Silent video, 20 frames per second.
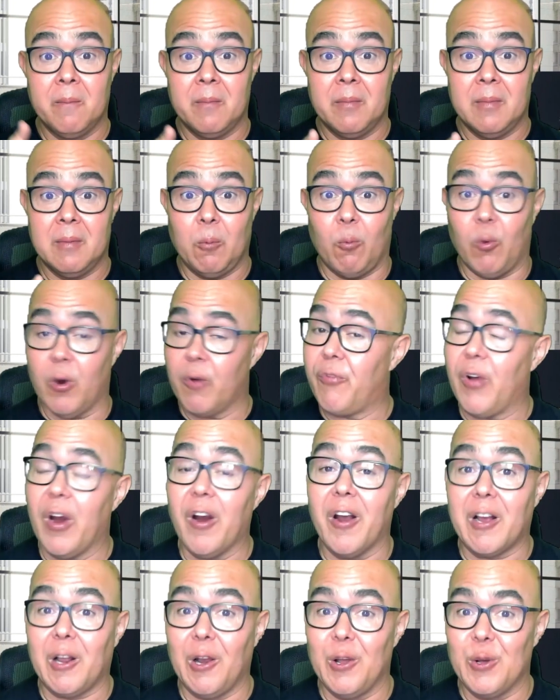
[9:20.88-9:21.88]
We're
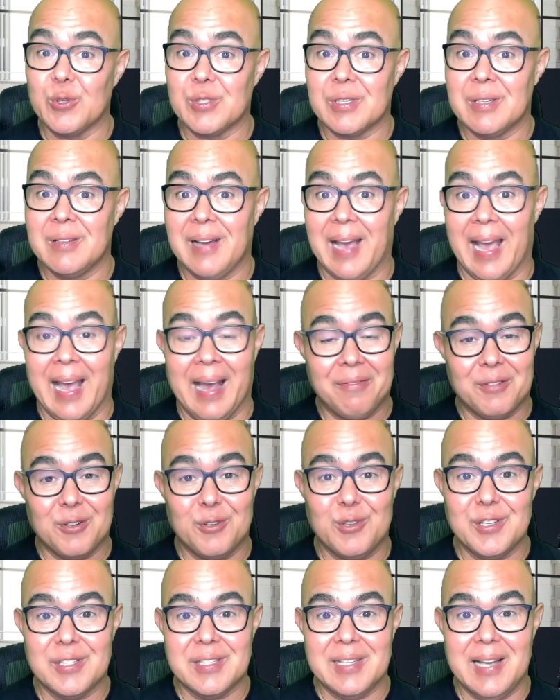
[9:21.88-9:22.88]
very close. After
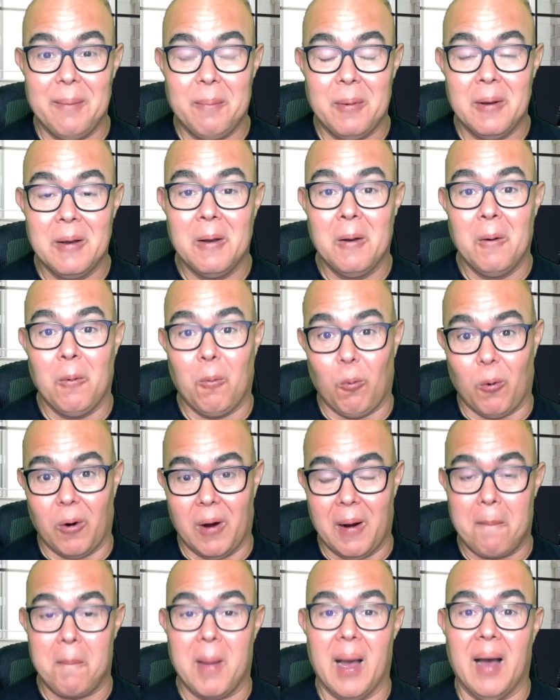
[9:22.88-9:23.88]
this step, we're
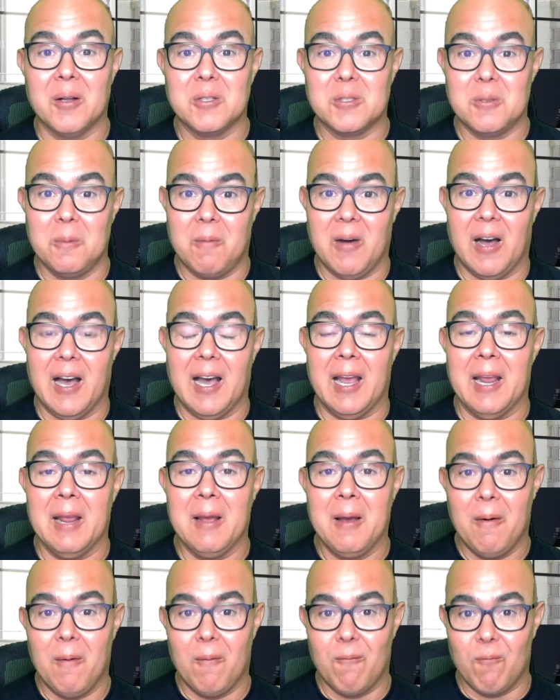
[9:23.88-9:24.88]
about to buy
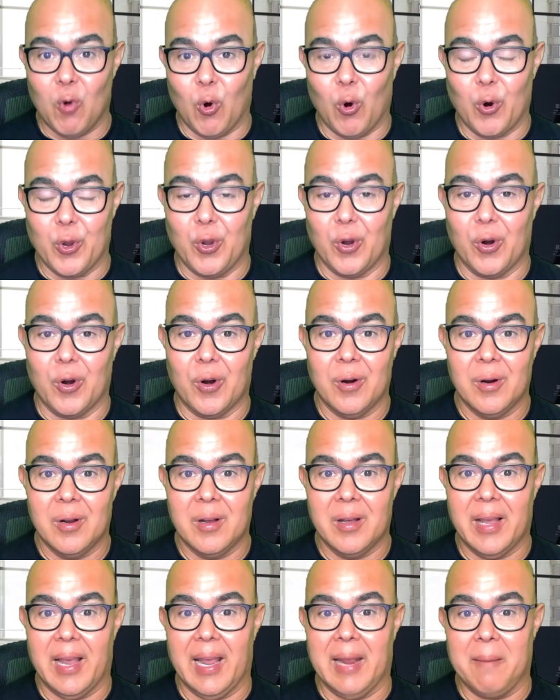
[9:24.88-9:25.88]

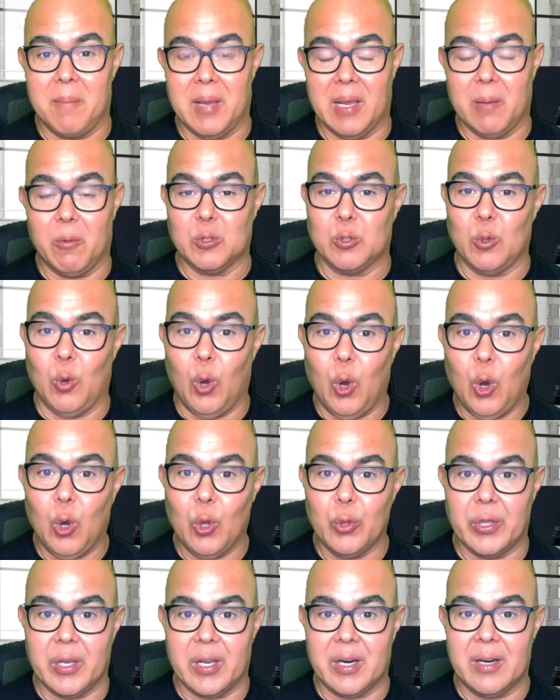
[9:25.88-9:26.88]
VOYR and be able to hold
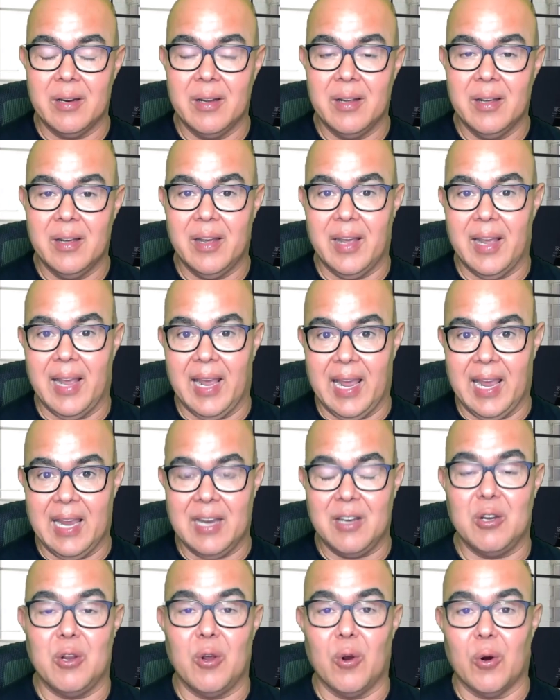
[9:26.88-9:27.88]
it
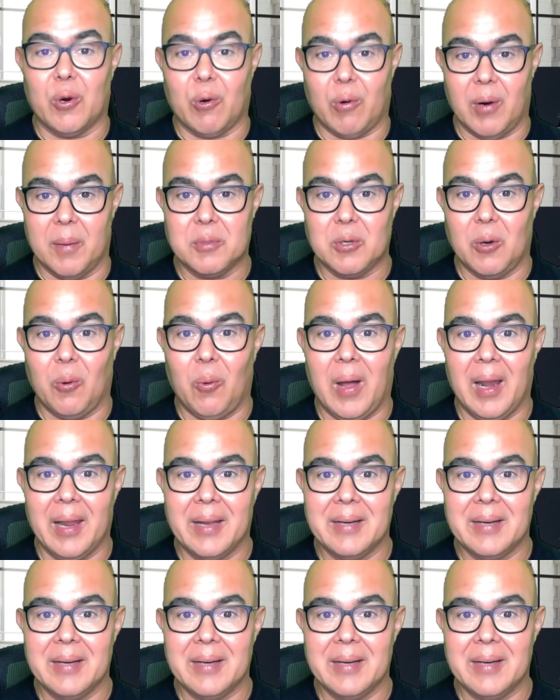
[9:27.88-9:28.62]
in your crypto wallet.